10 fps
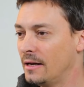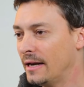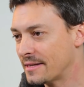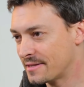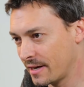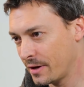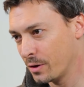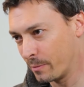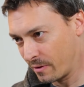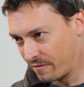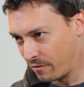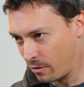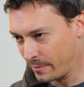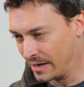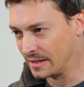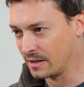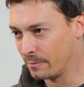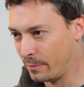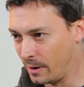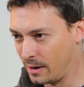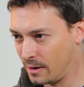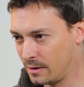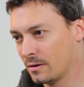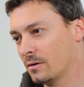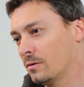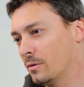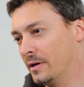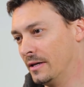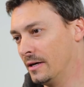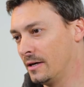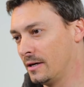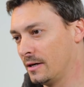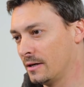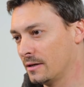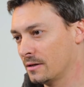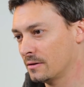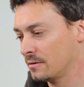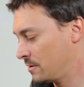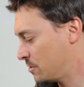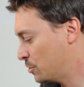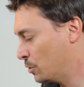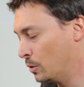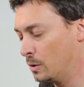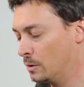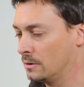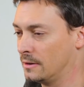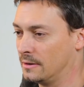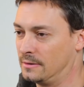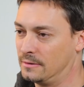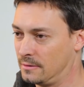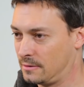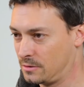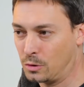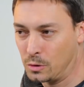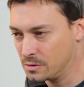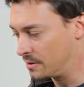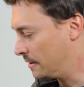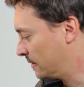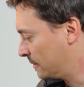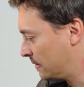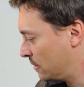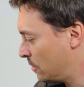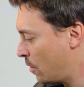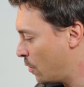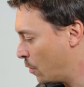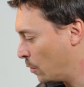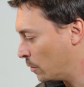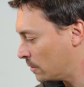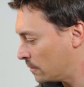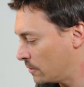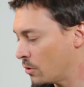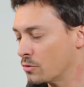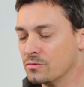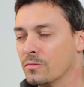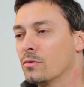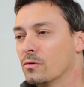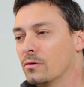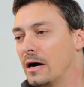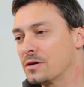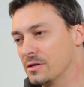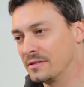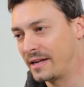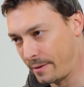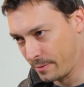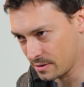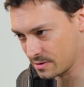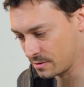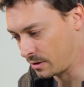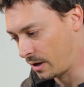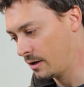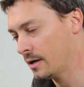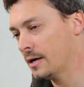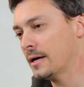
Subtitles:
Let's say you're performing at a bar with stools and no actual tables. Okay,